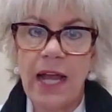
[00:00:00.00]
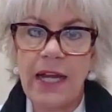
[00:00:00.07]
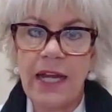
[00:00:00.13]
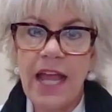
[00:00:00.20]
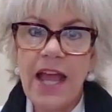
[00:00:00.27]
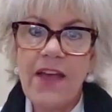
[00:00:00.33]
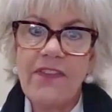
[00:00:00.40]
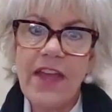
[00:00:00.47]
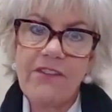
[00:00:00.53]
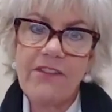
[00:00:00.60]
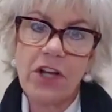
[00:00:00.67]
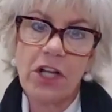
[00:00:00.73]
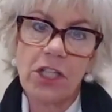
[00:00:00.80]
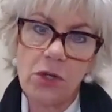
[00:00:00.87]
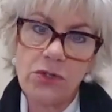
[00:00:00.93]
on, they
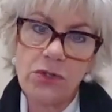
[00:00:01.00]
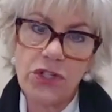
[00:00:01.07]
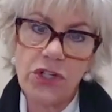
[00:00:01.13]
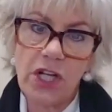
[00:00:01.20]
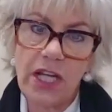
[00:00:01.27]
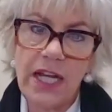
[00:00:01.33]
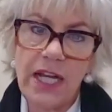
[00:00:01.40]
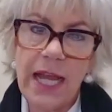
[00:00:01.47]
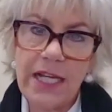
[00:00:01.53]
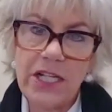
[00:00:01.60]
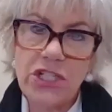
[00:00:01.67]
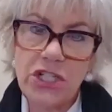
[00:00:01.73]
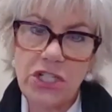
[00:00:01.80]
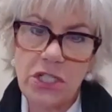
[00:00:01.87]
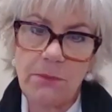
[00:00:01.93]
have a closer
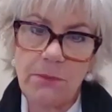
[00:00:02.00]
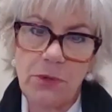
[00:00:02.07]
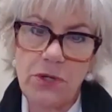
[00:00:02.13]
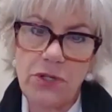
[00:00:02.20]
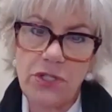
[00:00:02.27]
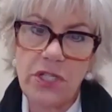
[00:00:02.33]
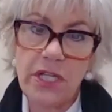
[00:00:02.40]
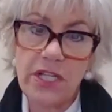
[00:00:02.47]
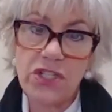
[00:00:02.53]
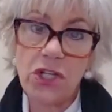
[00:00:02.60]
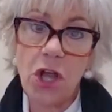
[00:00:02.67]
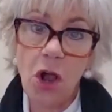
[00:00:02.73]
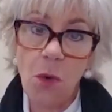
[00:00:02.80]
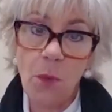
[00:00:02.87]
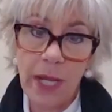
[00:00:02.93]
connection to the person
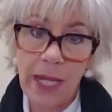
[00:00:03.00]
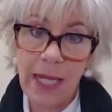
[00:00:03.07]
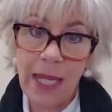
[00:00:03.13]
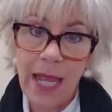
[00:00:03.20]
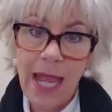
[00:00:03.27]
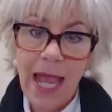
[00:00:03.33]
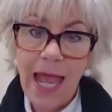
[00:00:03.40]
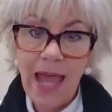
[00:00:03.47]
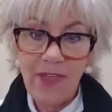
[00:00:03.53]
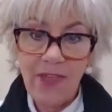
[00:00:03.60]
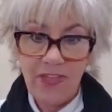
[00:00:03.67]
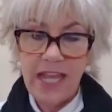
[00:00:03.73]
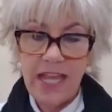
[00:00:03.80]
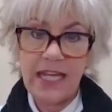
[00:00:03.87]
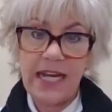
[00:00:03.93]
that's going,
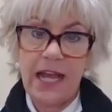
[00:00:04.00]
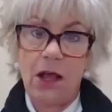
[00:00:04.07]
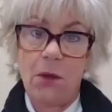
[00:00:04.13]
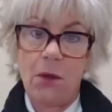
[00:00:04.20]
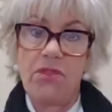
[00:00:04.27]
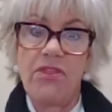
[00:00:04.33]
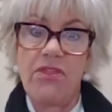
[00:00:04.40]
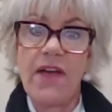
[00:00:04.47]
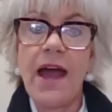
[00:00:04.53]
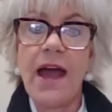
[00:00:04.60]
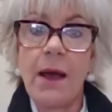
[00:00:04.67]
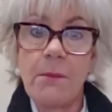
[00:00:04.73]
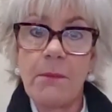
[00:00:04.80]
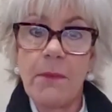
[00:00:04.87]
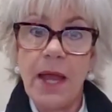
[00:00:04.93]
and they can help
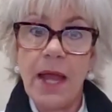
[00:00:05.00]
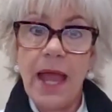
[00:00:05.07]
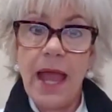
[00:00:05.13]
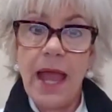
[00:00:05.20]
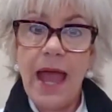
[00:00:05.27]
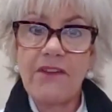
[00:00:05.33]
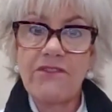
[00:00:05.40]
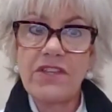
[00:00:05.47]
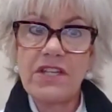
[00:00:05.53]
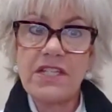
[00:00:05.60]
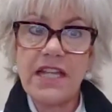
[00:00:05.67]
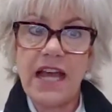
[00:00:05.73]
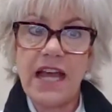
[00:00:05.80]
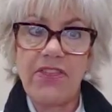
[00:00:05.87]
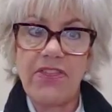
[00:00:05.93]
them have the
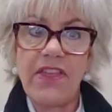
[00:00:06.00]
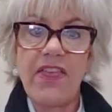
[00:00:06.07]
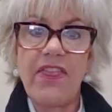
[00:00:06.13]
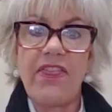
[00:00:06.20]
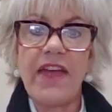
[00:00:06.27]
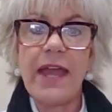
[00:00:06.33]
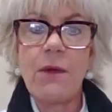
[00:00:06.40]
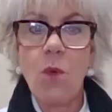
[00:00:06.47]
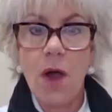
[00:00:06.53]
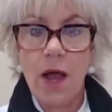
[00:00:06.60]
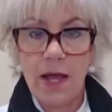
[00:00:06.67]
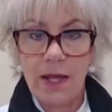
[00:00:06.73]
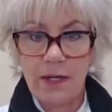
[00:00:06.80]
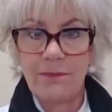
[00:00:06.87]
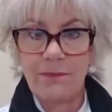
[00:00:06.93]
death that they
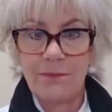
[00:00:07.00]
want.